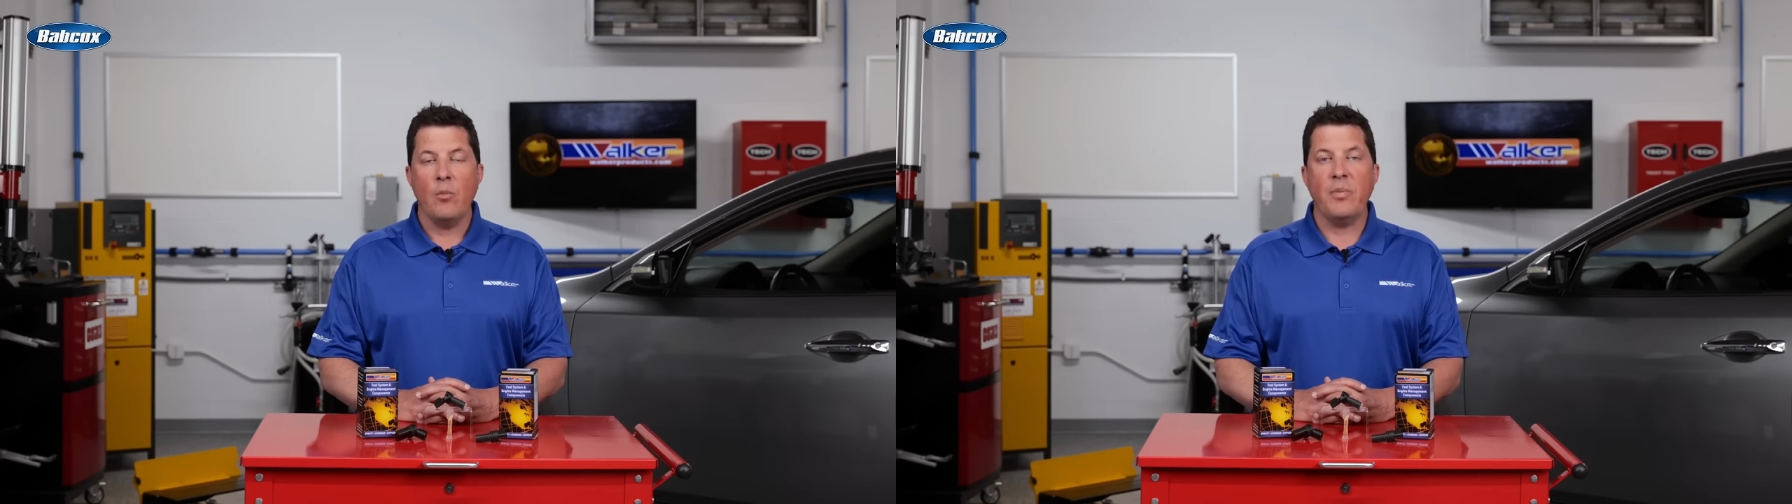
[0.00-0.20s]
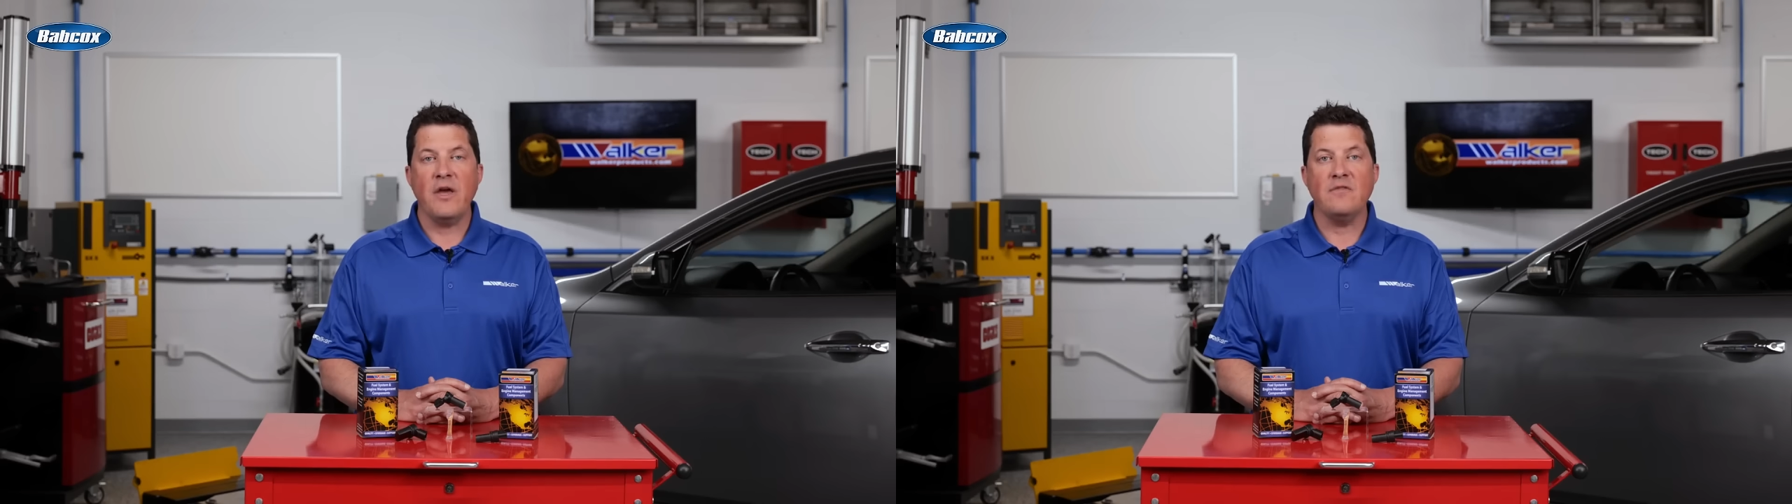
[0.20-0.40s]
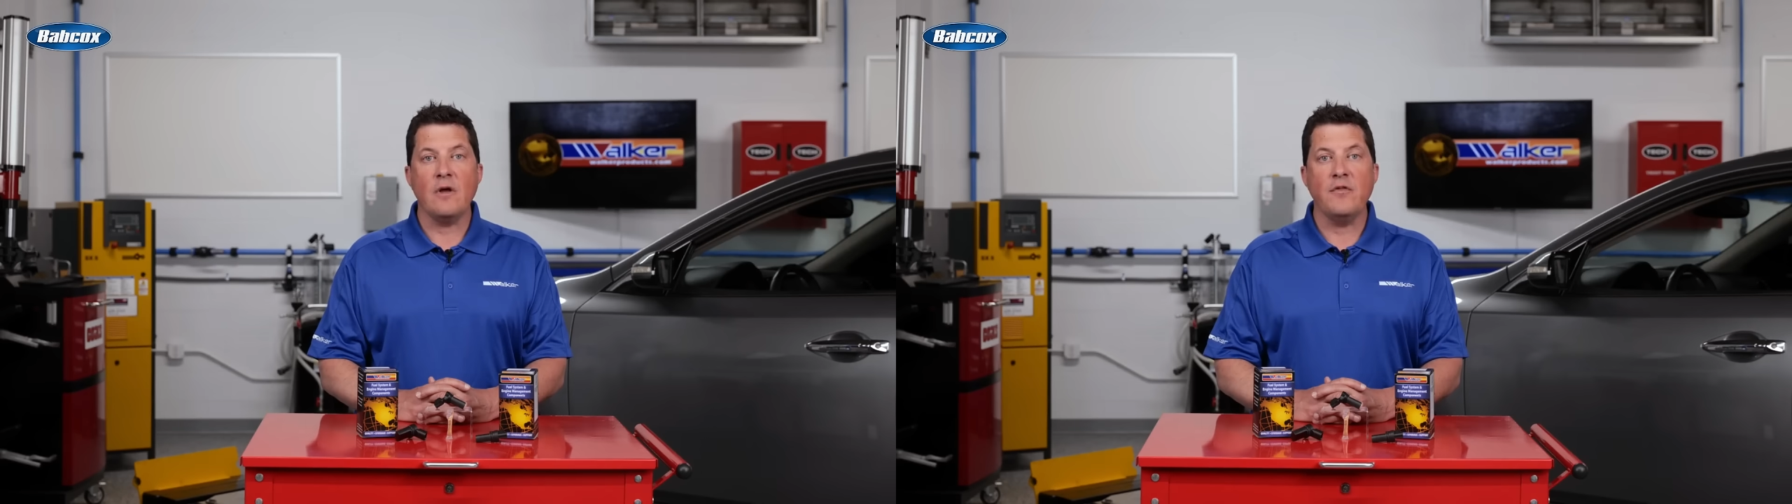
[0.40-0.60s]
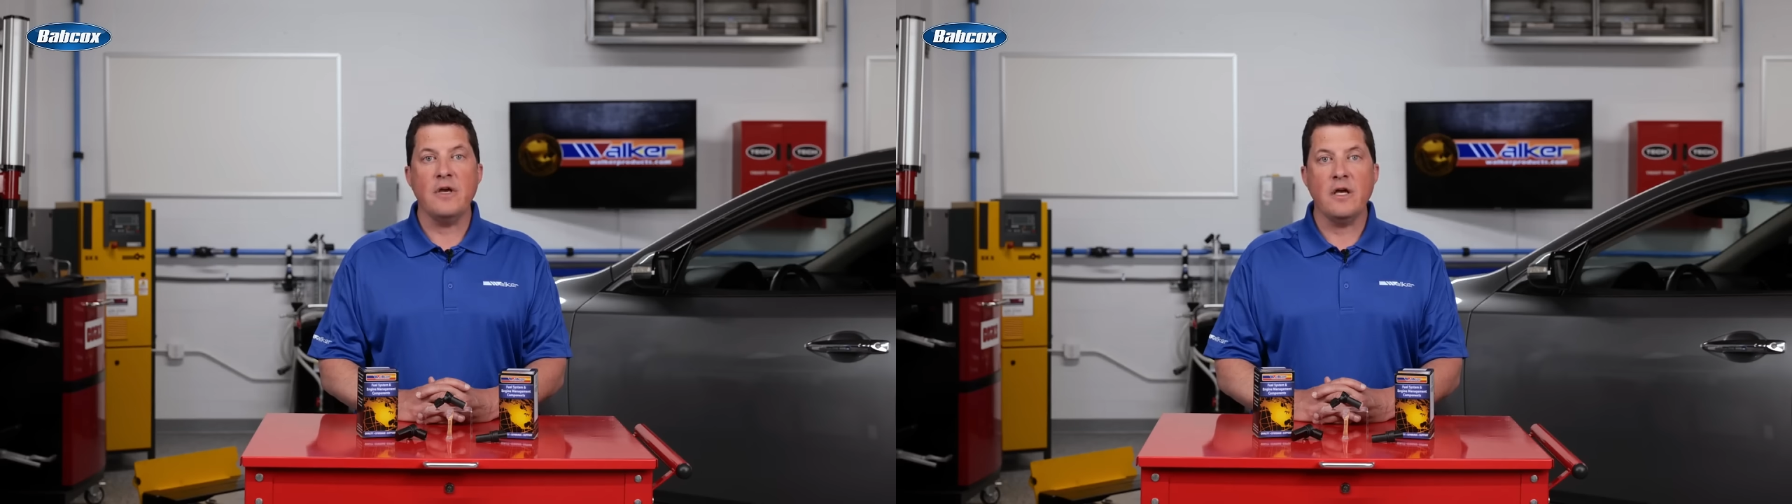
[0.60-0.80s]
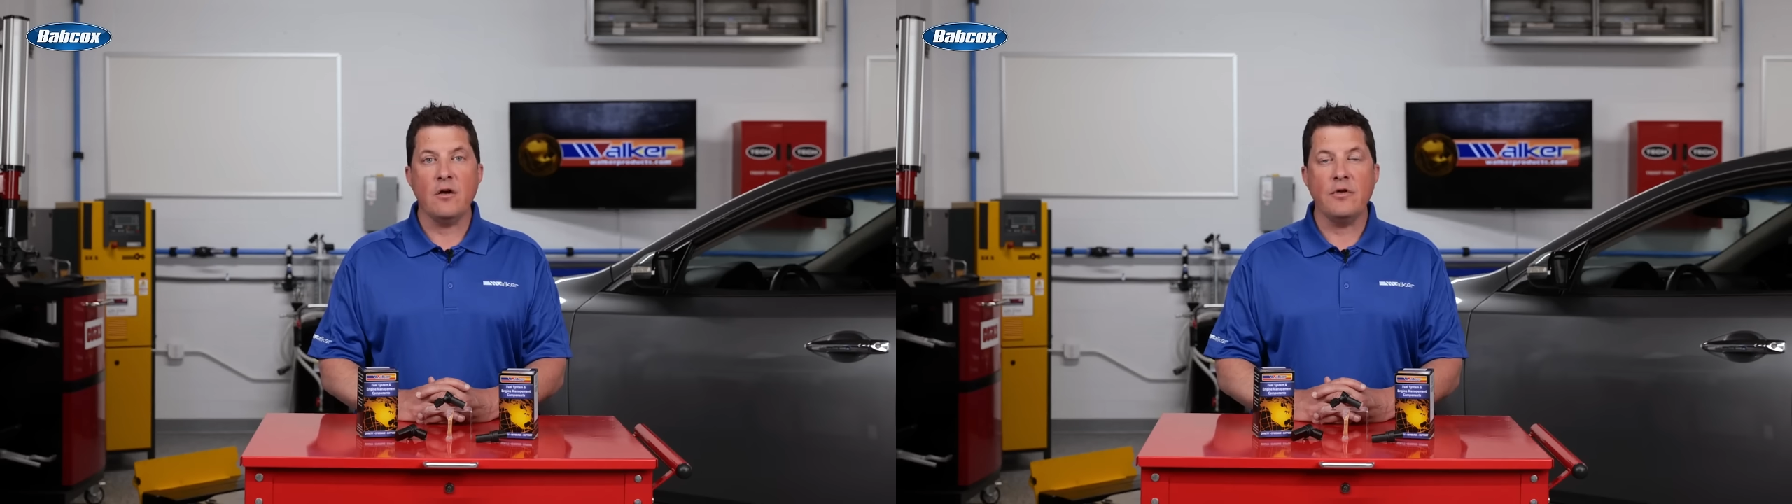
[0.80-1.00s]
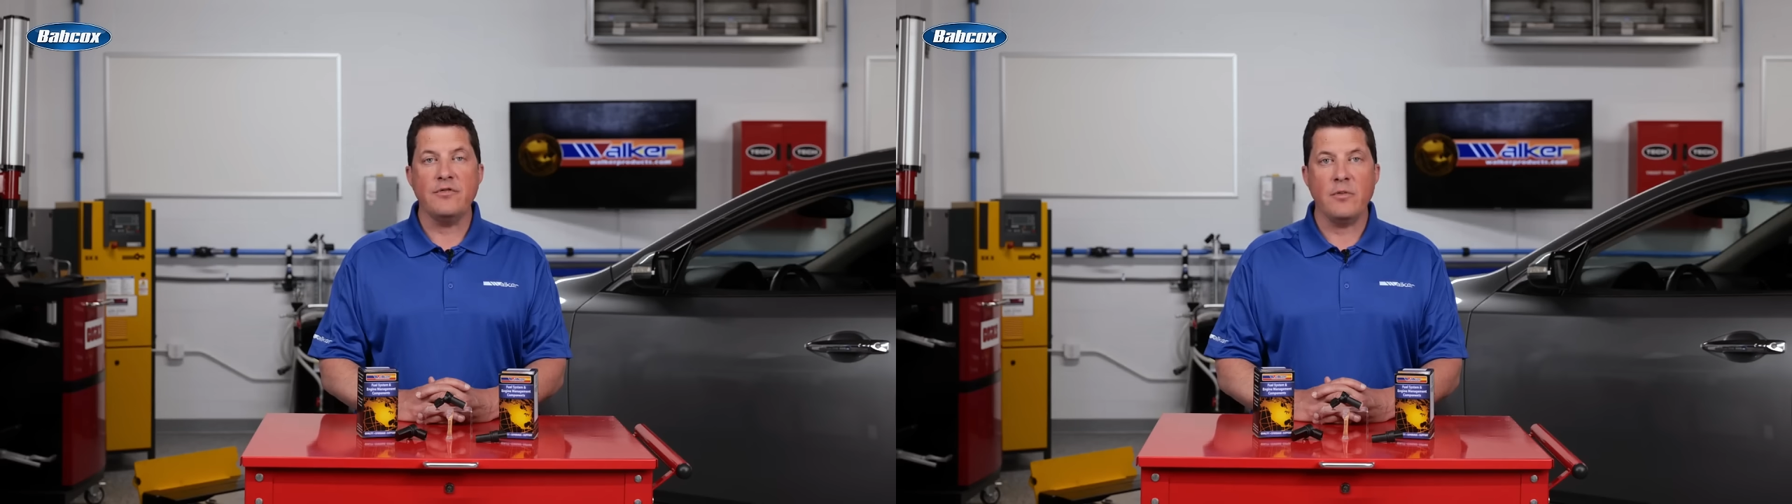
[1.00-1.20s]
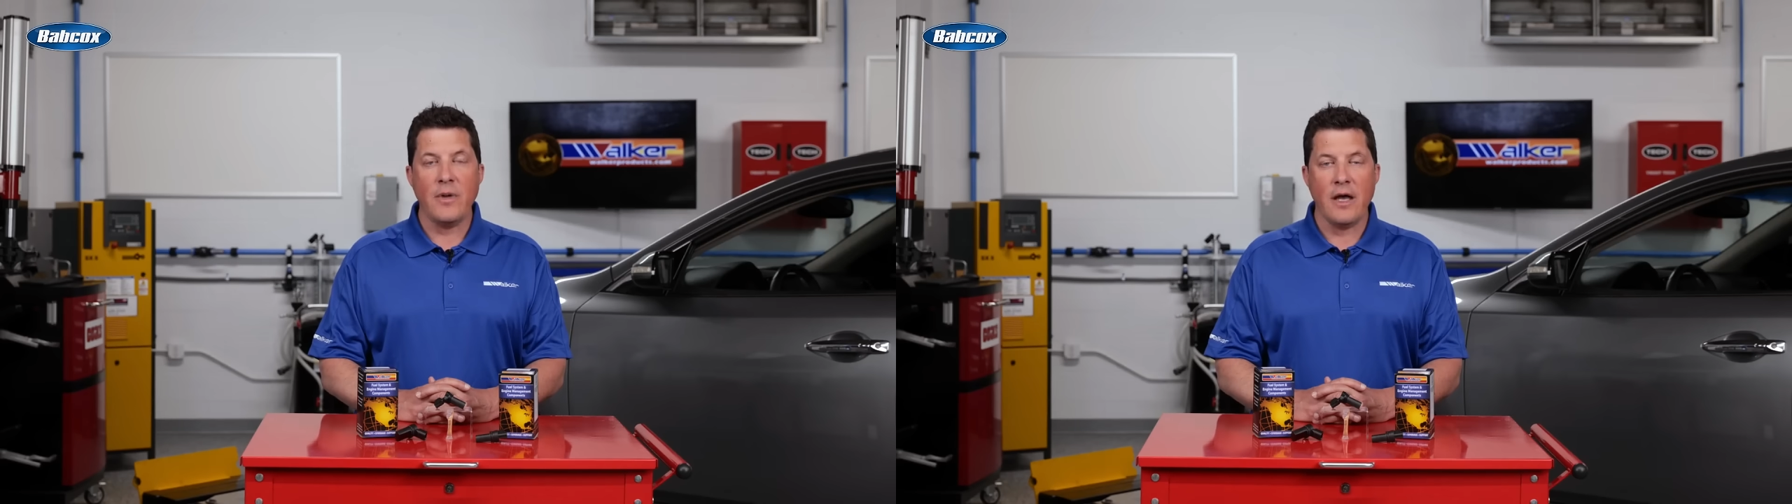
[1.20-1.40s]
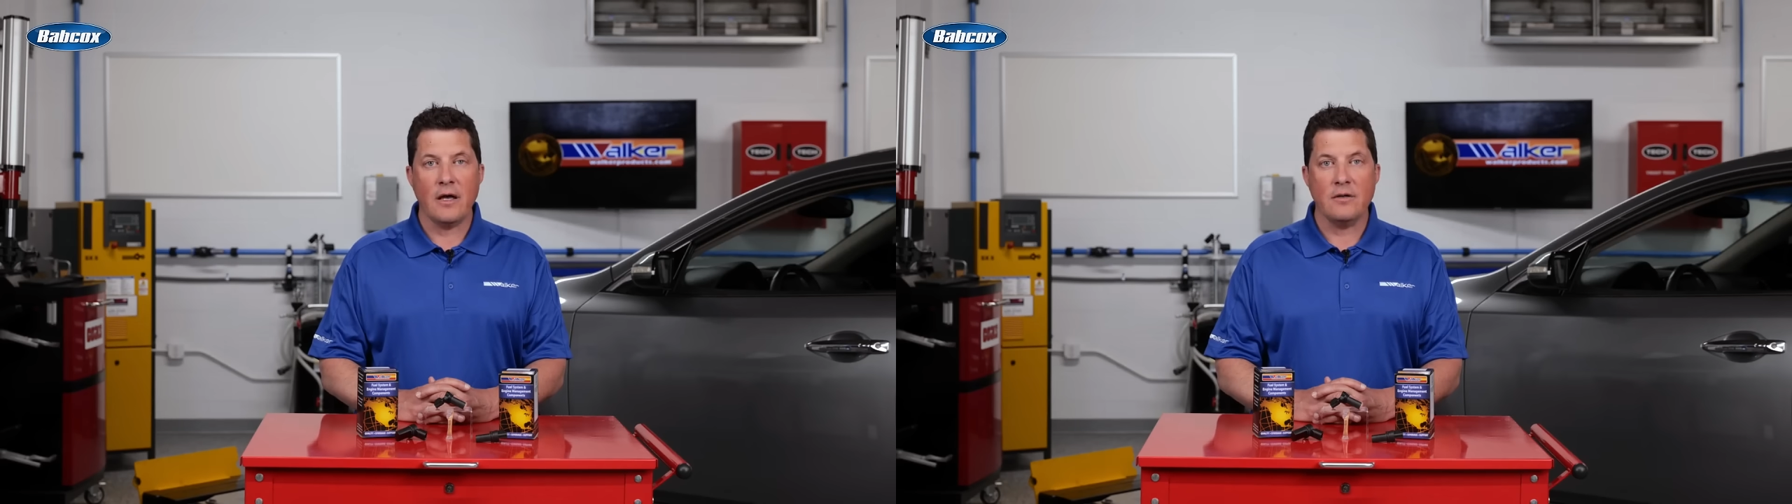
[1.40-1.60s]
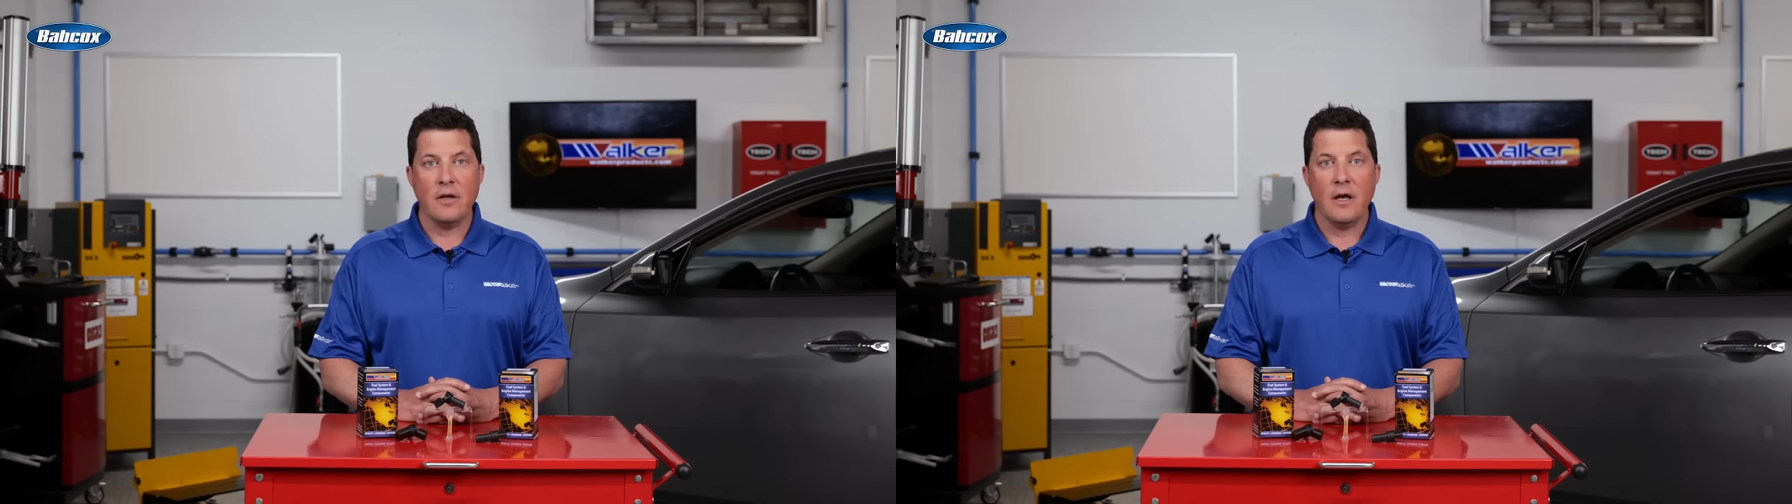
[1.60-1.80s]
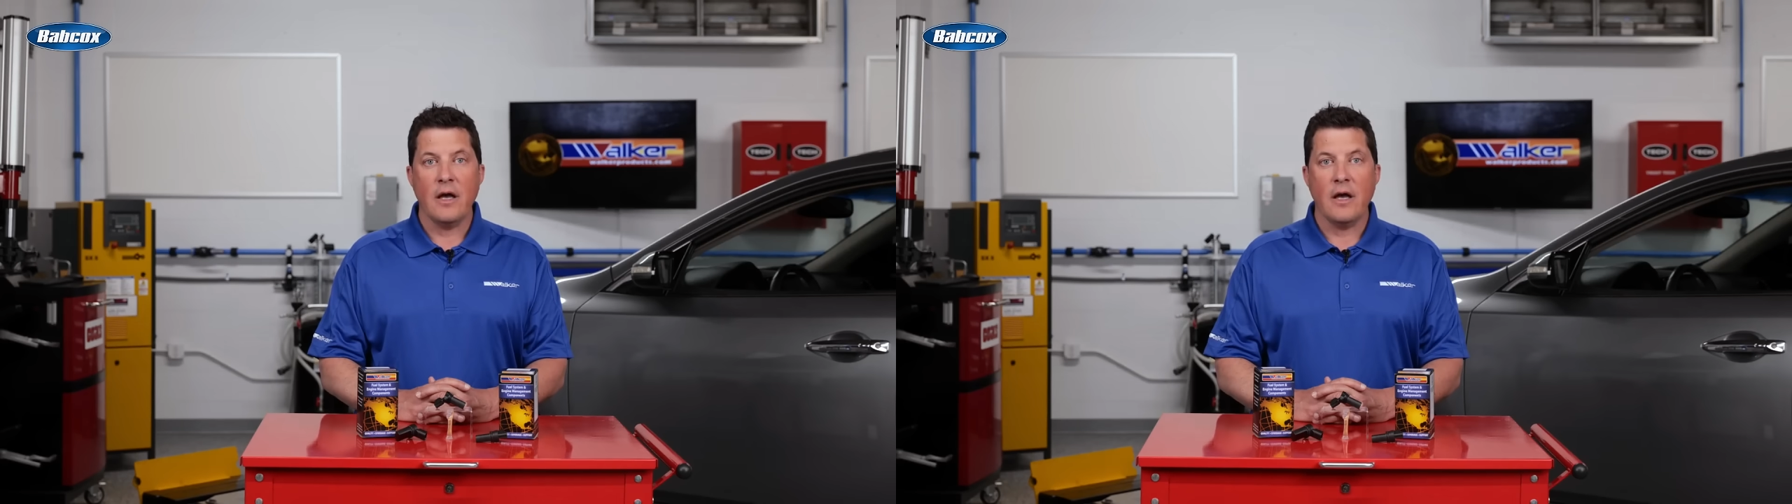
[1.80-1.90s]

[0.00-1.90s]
Based on the increased demand